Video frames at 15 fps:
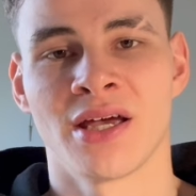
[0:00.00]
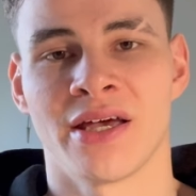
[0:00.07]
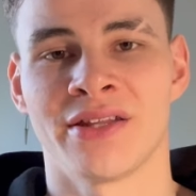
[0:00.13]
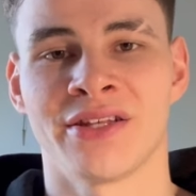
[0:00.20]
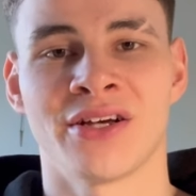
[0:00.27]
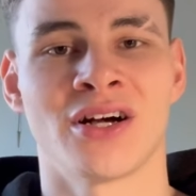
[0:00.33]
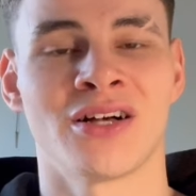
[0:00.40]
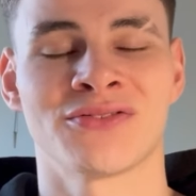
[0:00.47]
In
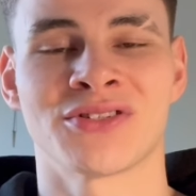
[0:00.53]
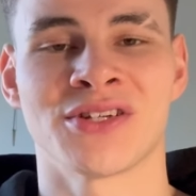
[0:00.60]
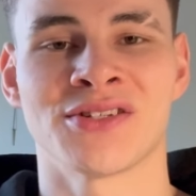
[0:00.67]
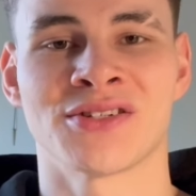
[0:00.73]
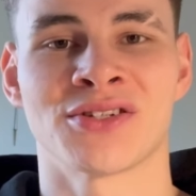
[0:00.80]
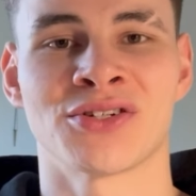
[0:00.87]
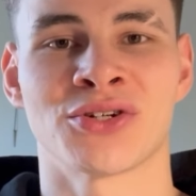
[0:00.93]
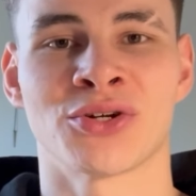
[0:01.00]
the off
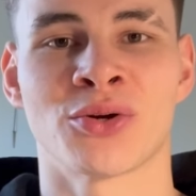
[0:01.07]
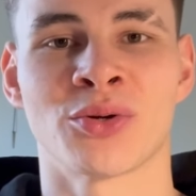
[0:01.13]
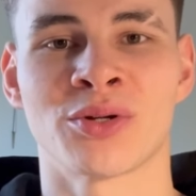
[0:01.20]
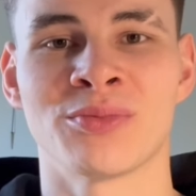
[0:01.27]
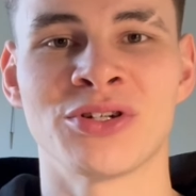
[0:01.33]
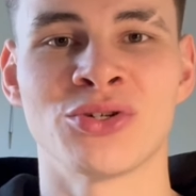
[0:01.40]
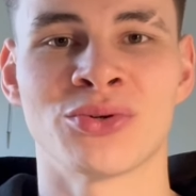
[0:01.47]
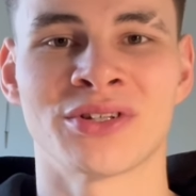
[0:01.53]
season, you're going
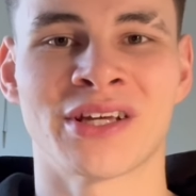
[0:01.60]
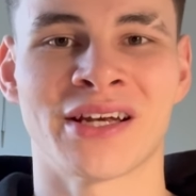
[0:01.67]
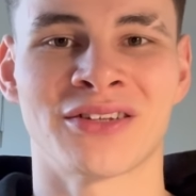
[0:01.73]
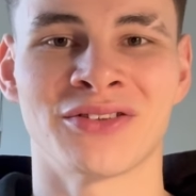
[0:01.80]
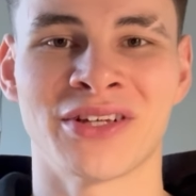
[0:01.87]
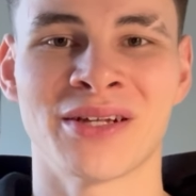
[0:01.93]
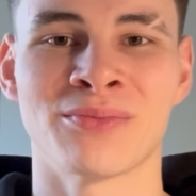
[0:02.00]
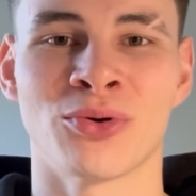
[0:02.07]
to be doing like
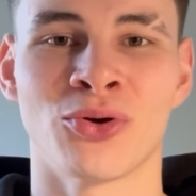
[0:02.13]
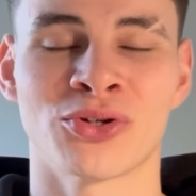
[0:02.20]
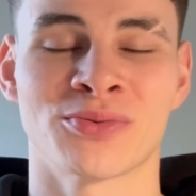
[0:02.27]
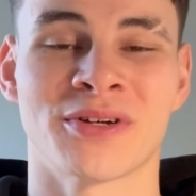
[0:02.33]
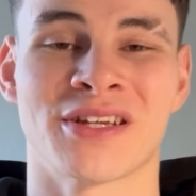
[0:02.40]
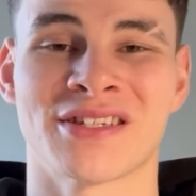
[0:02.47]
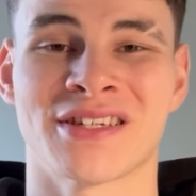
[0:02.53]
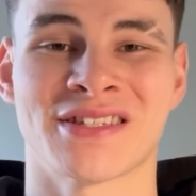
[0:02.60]
lean bulks
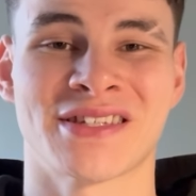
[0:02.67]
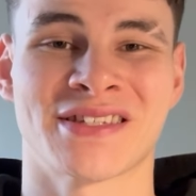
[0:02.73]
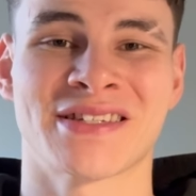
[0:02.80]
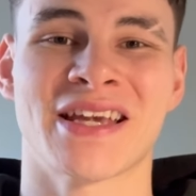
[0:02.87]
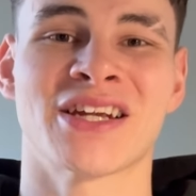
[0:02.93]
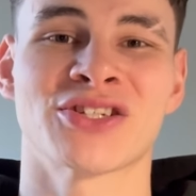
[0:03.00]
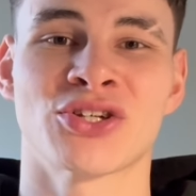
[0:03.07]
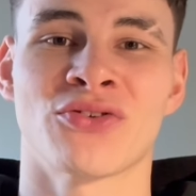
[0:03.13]
because it's
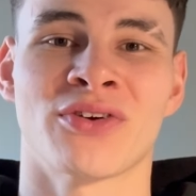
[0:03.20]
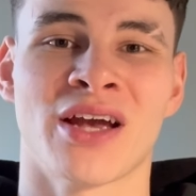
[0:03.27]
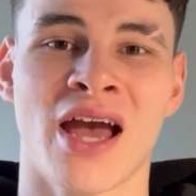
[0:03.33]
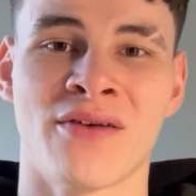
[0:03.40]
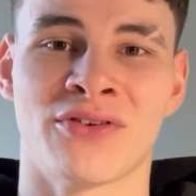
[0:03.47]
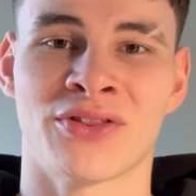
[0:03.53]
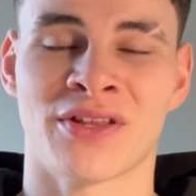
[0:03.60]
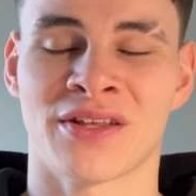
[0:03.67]
aesthetics over
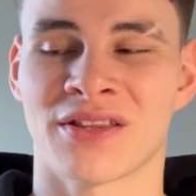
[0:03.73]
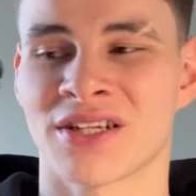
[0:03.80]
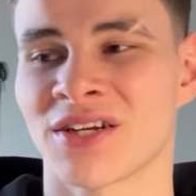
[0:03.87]
everything.